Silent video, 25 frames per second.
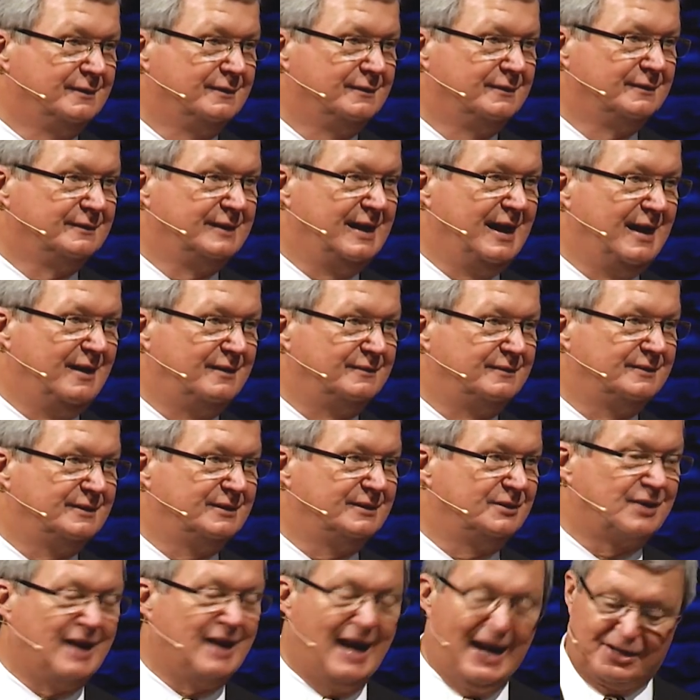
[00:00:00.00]
Now, you
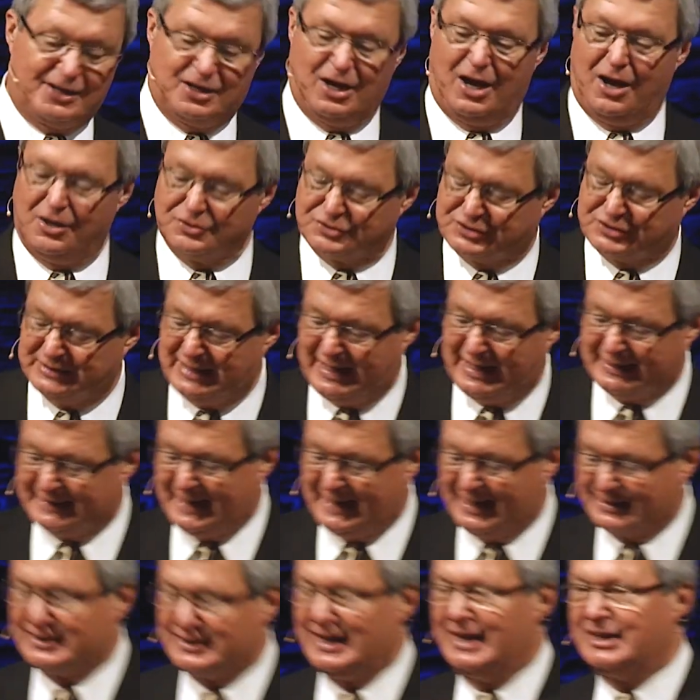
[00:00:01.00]
know, guy calls you, I'd
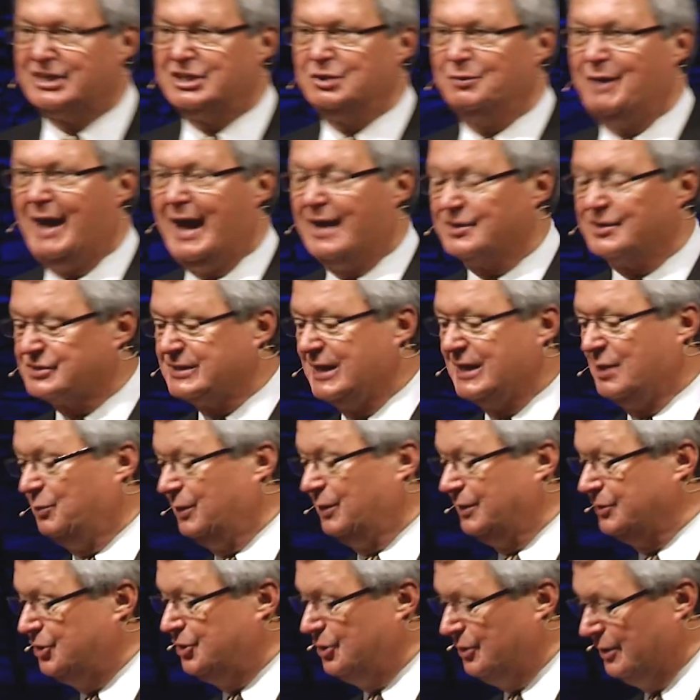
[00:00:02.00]
like to take you out. Say,
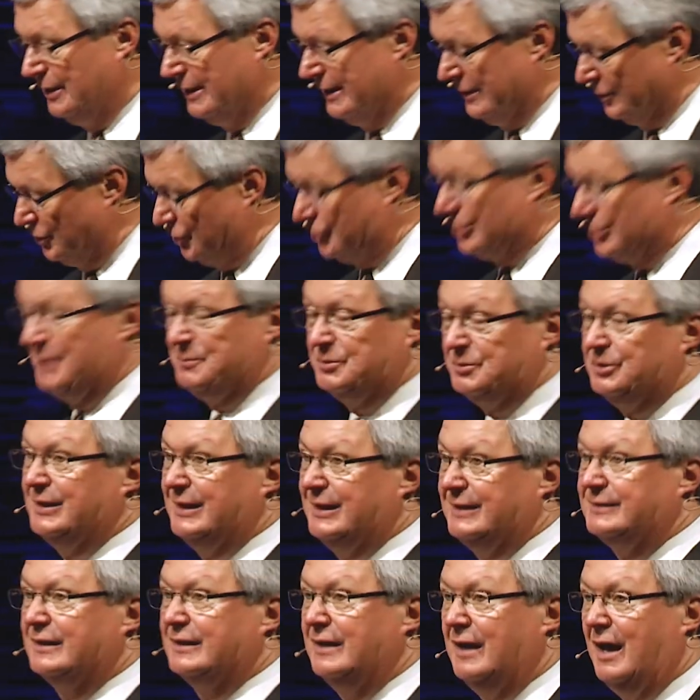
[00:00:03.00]
well, you, there's something you
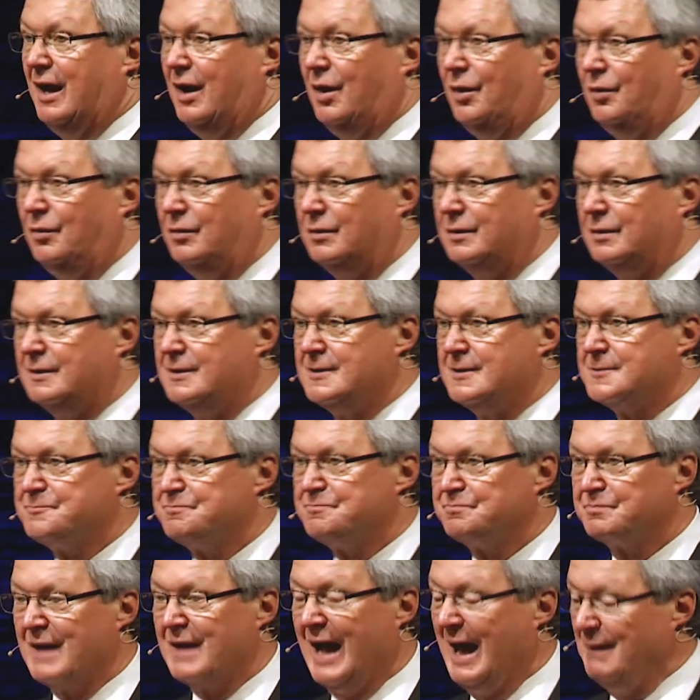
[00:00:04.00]
need to know.
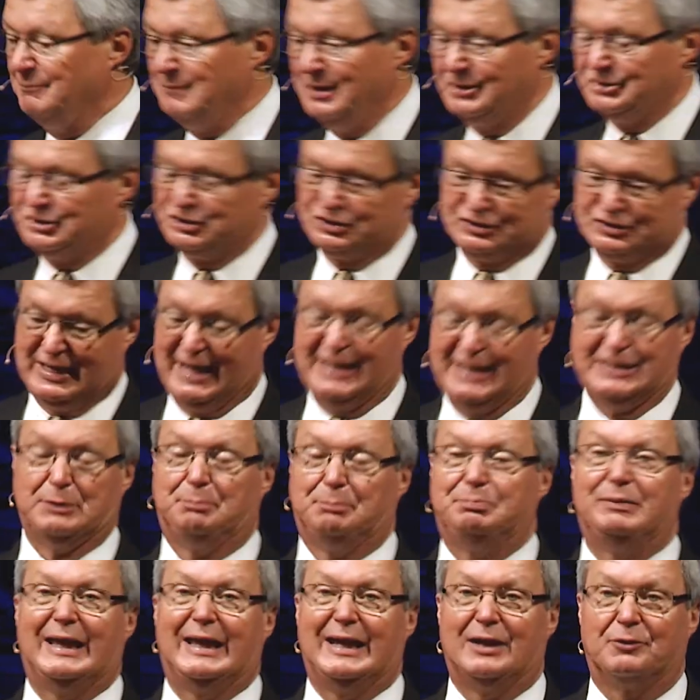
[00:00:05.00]
I'm not just dating to
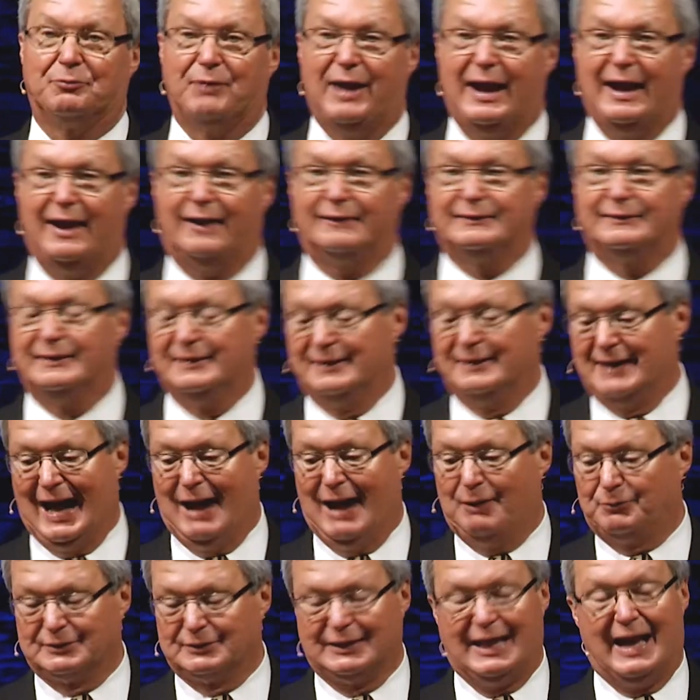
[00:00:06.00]
play around. I
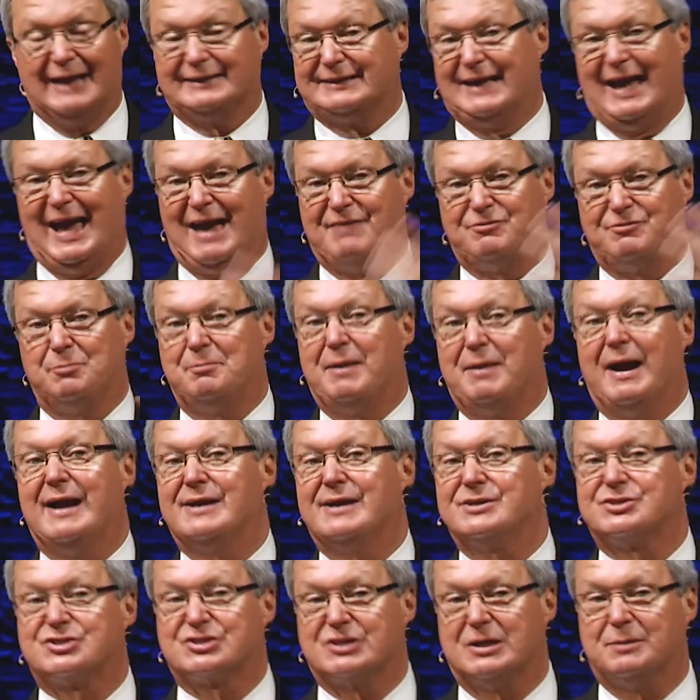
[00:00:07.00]
would like to have a
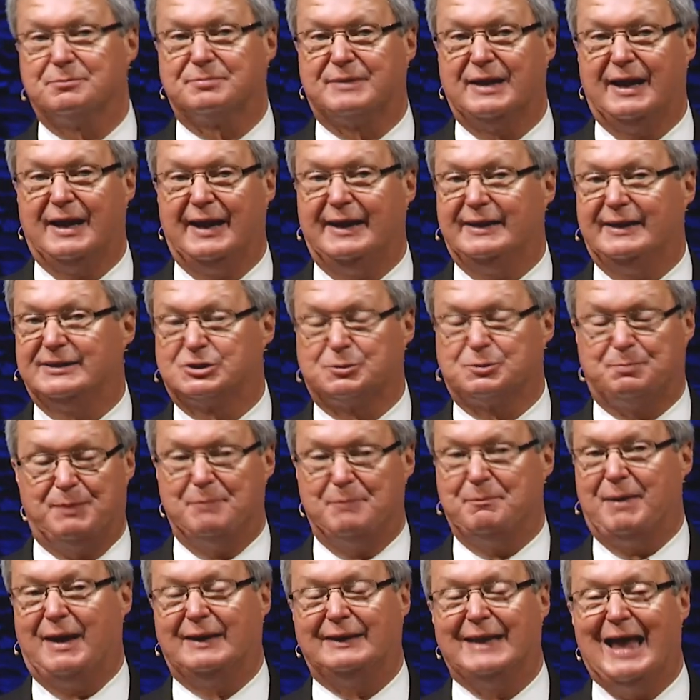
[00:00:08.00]
marriage someday and spend
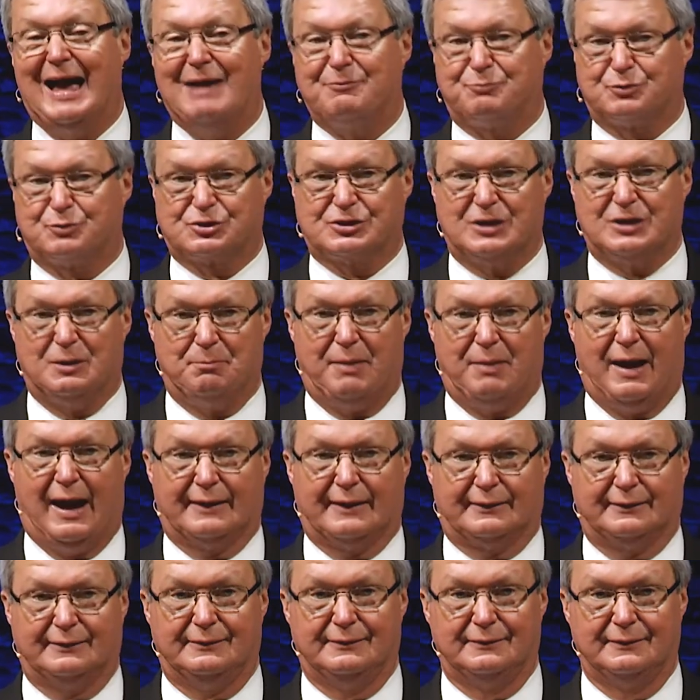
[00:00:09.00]
my life with somebody.